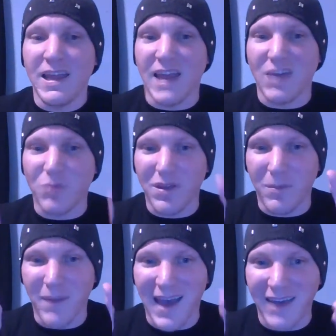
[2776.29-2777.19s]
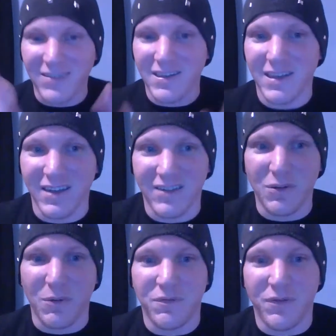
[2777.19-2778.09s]
That's why the mask is
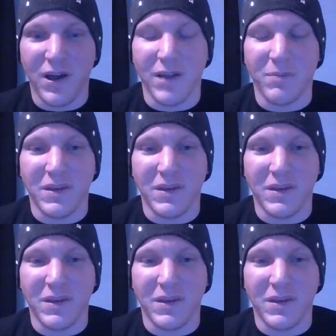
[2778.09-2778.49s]
so fun,